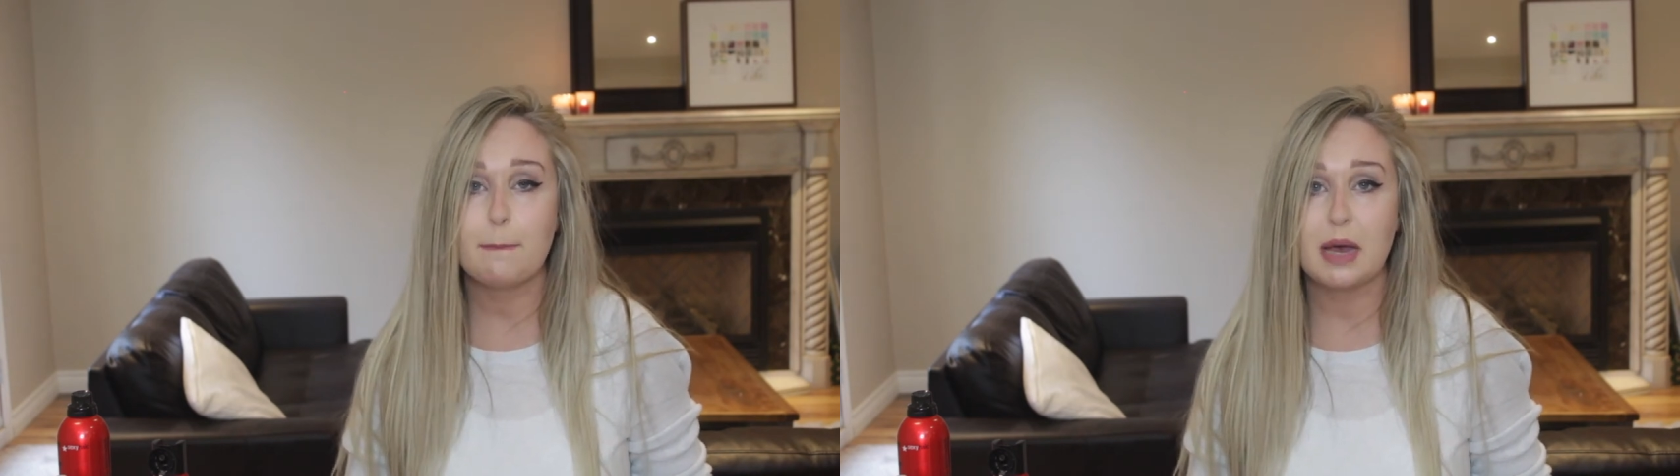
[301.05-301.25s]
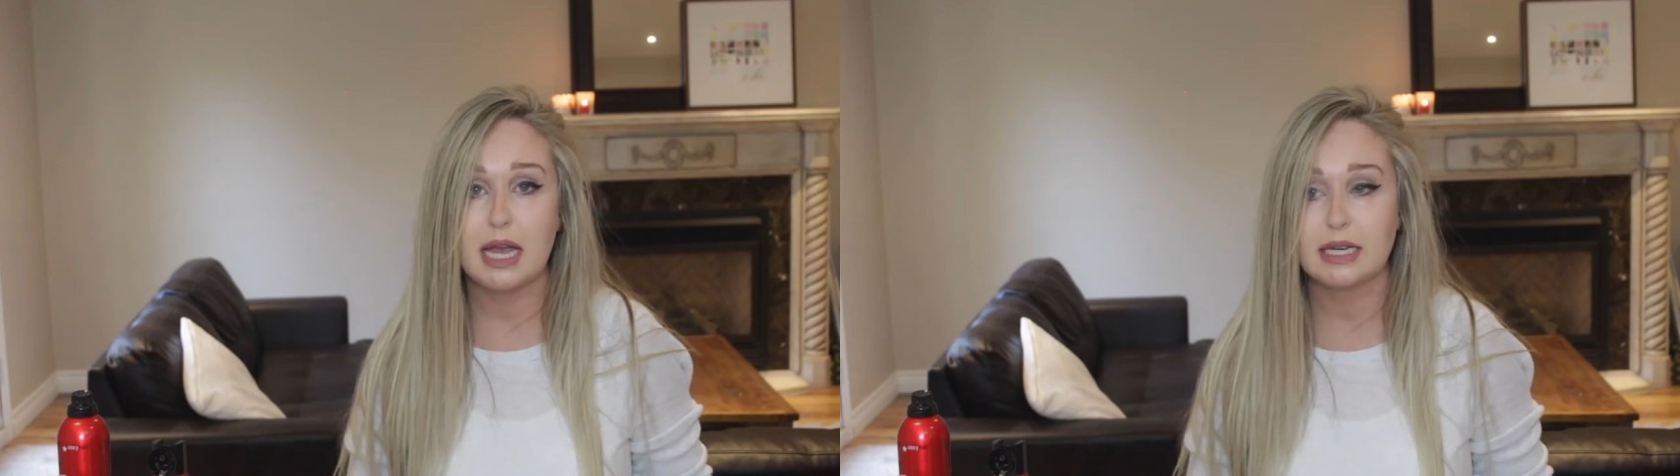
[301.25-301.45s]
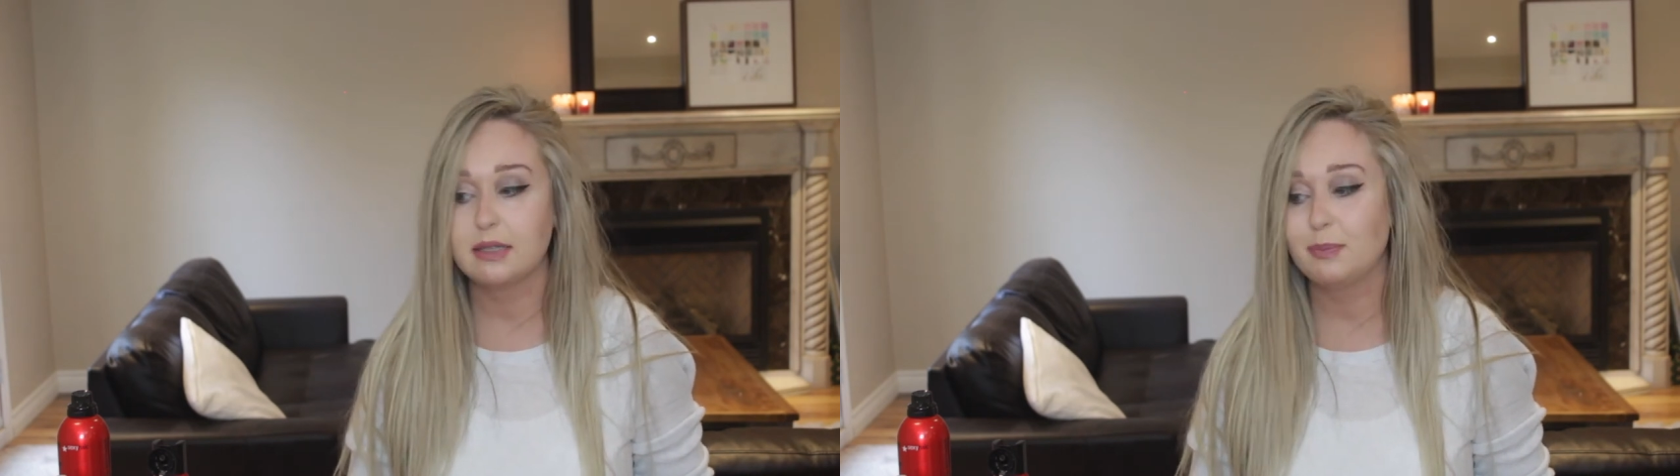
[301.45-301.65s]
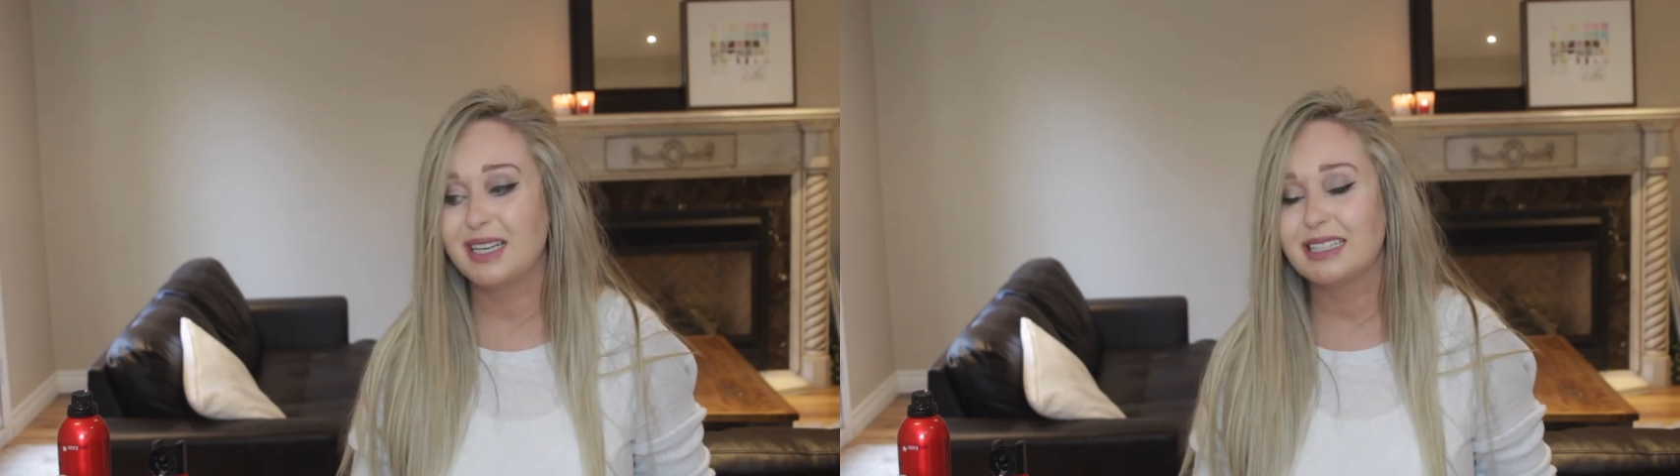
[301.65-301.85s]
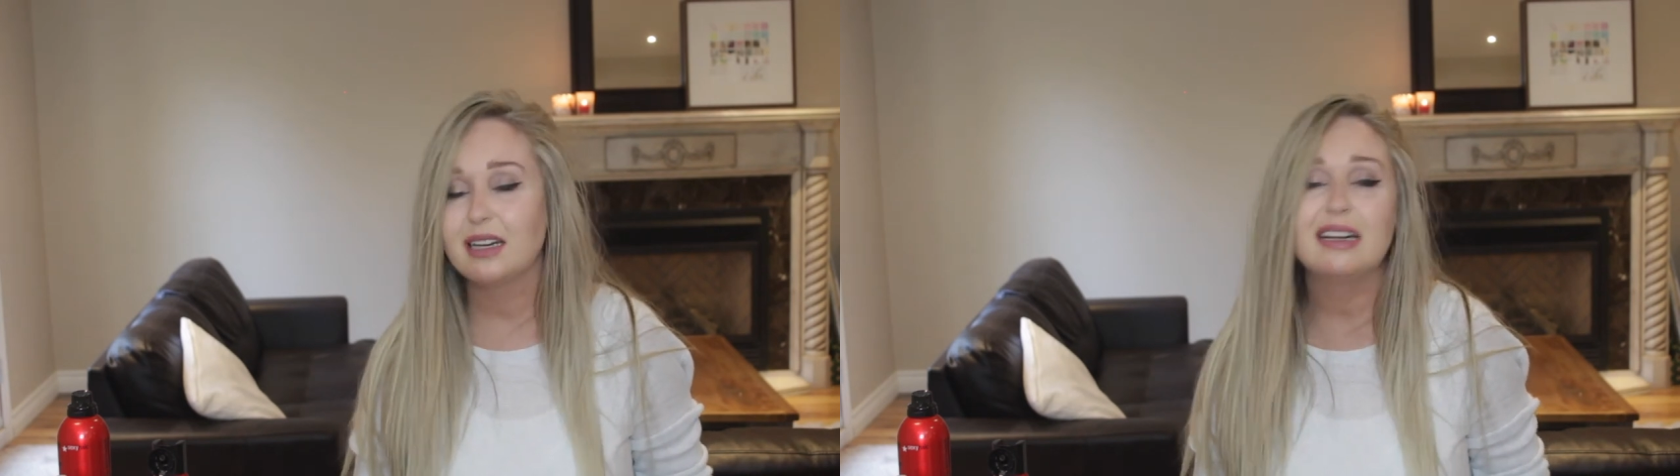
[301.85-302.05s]
but
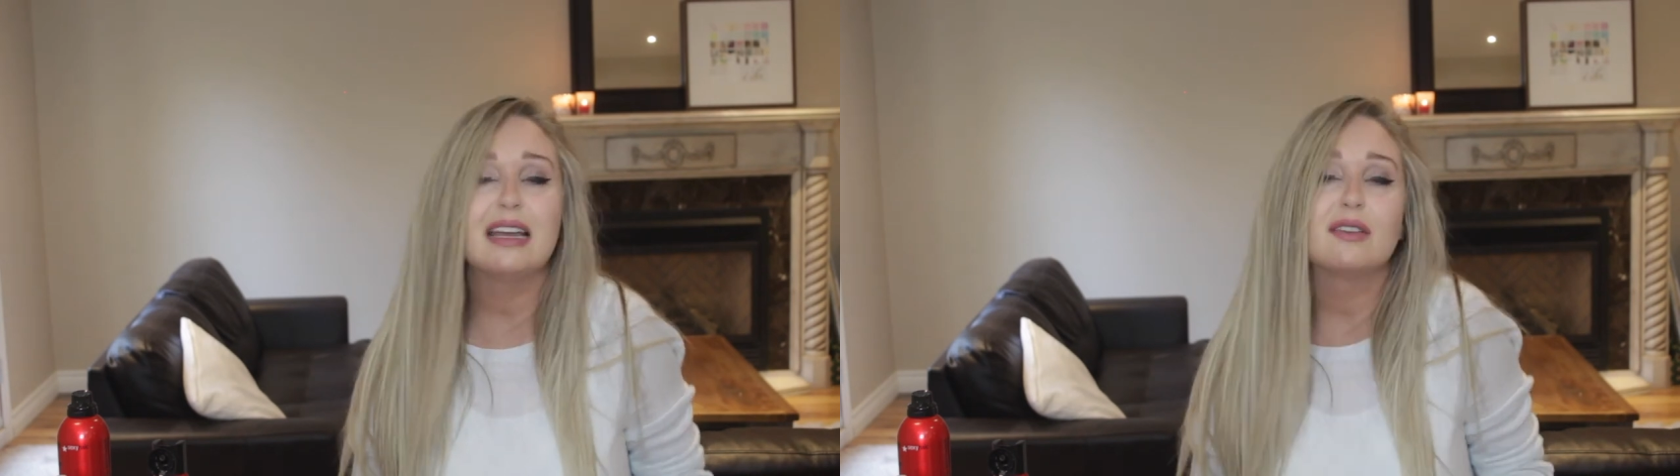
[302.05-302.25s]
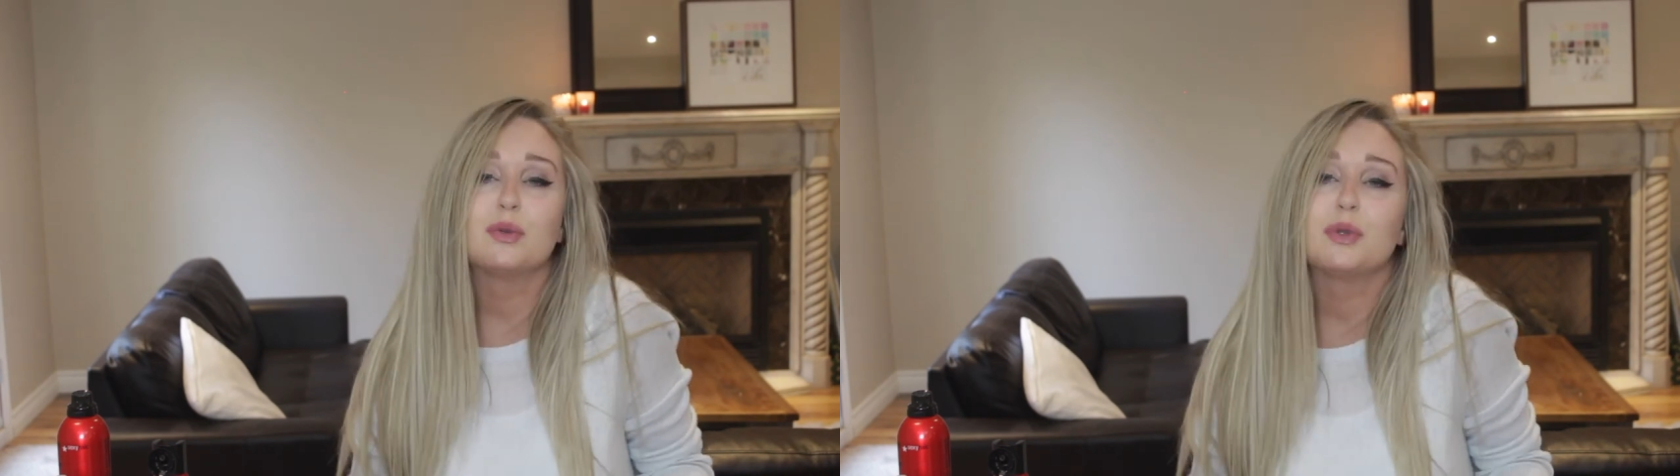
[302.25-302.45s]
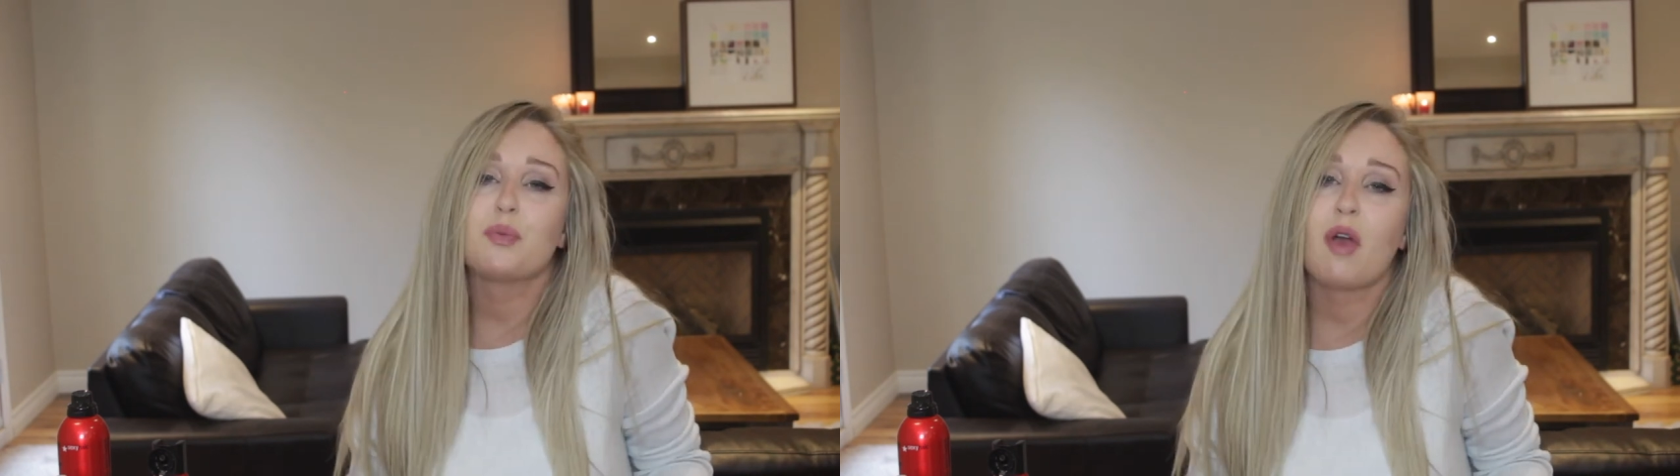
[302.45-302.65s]
because I already have so much